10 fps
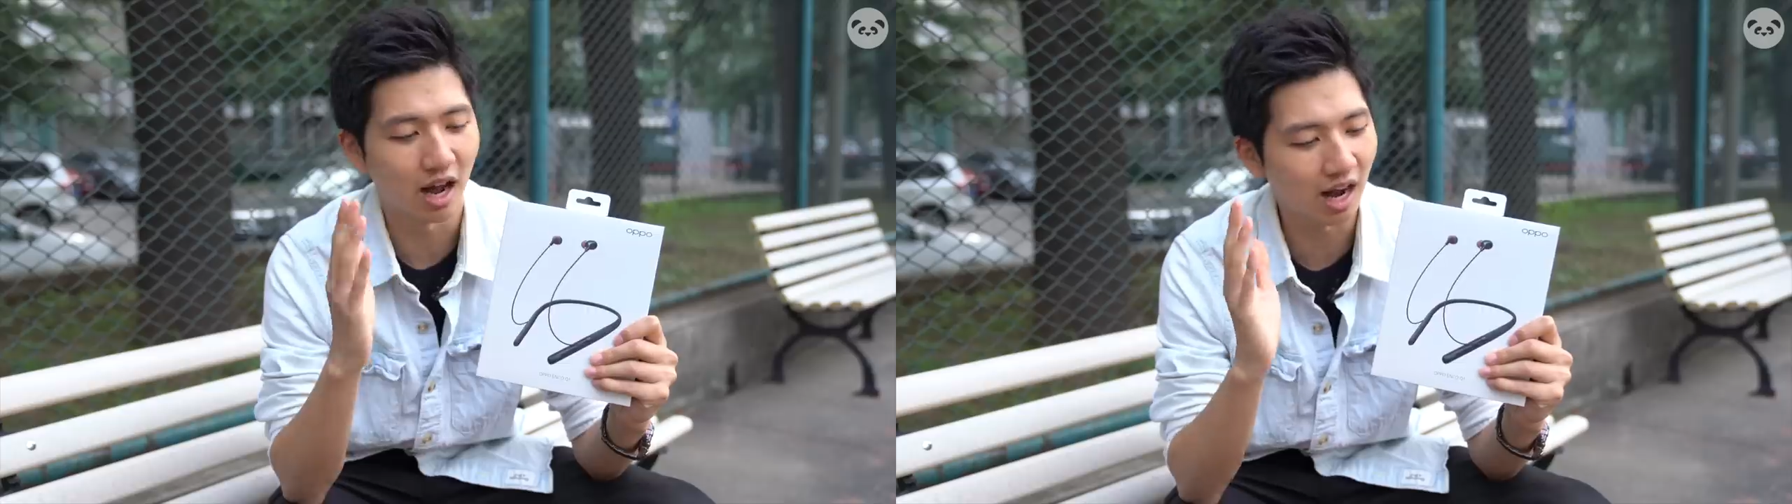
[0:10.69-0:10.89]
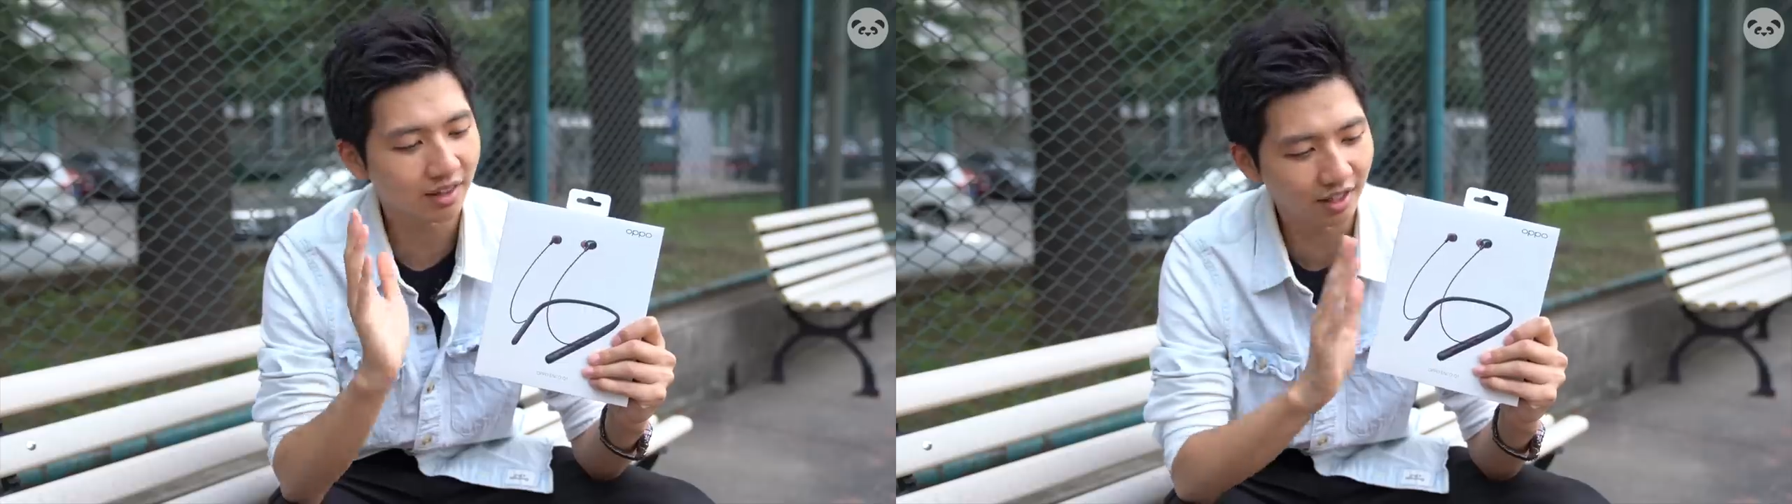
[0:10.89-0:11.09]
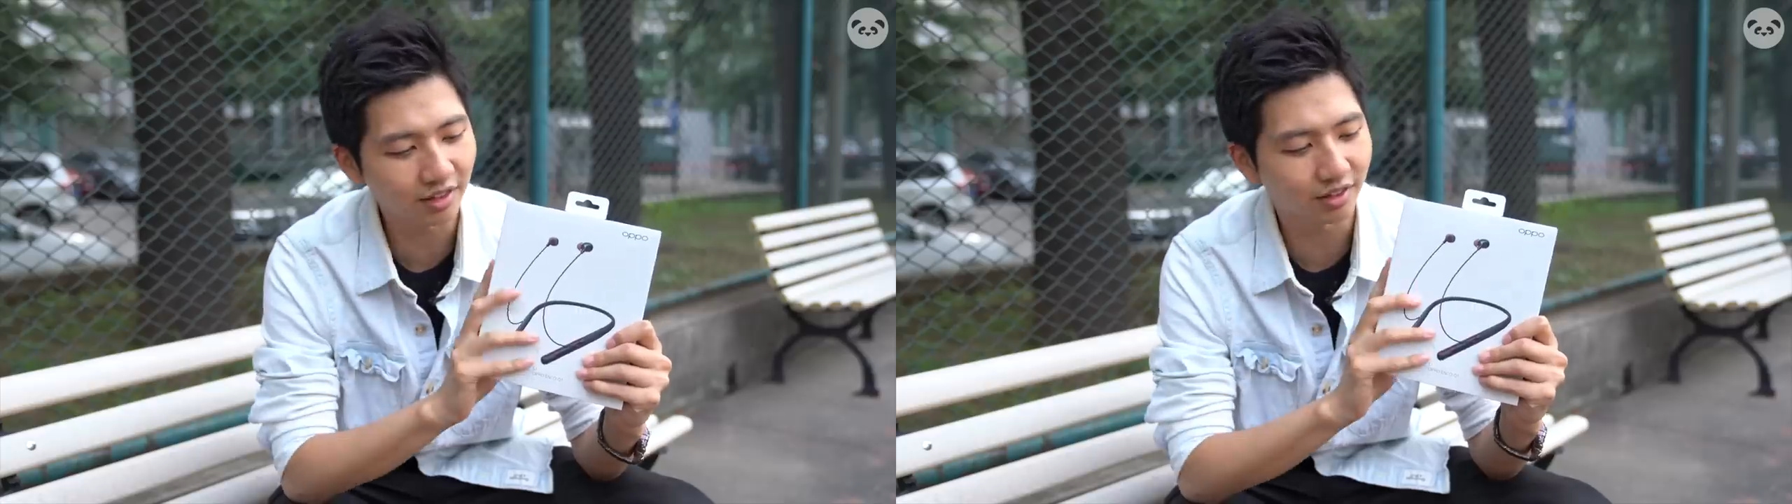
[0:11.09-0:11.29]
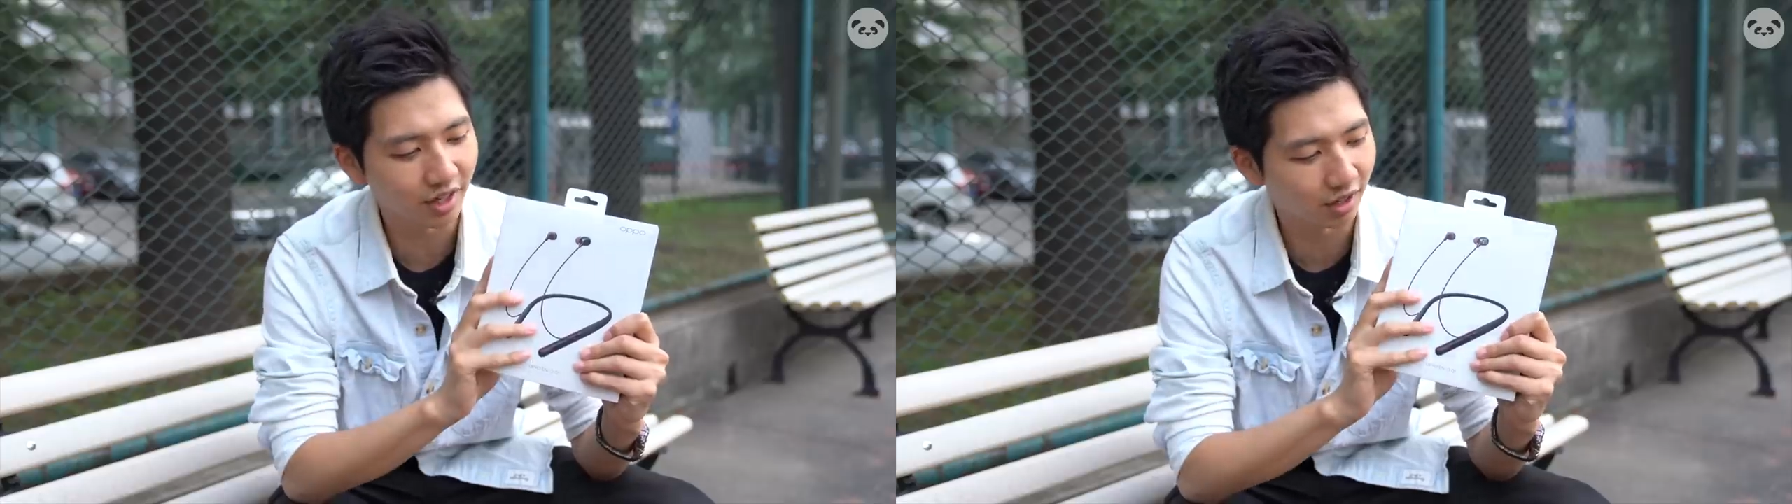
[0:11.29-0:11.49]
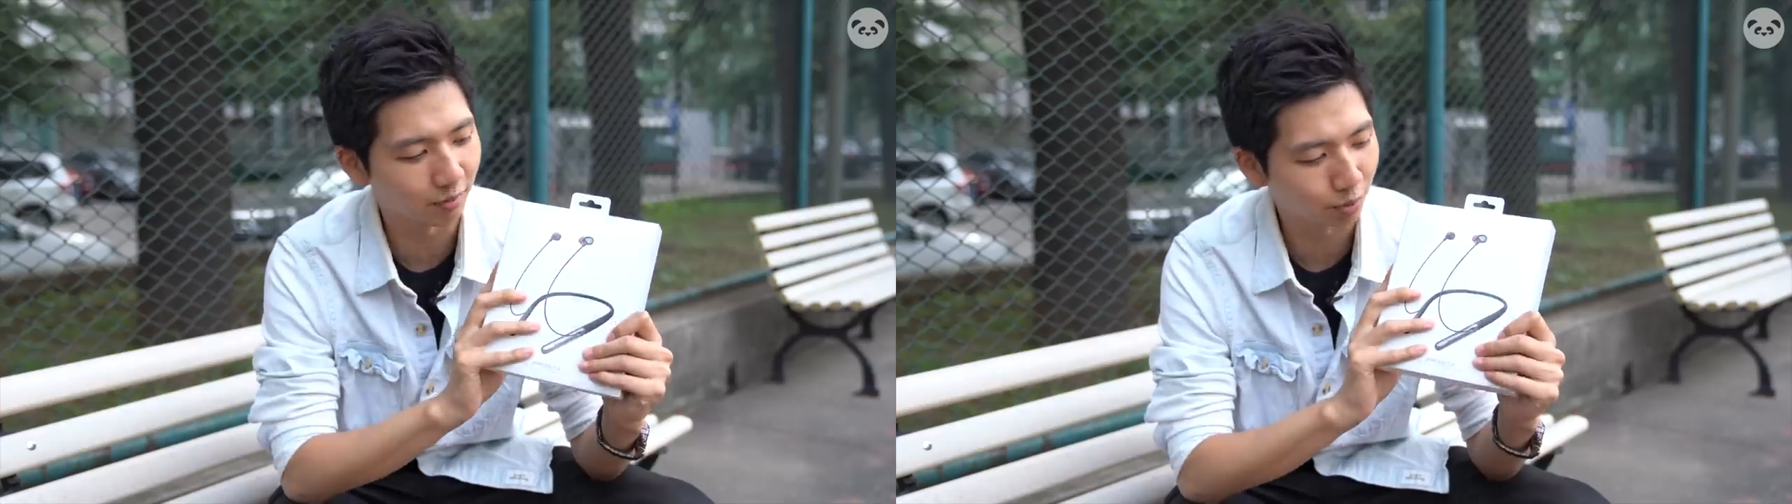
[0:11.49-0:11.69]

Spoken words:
I think they are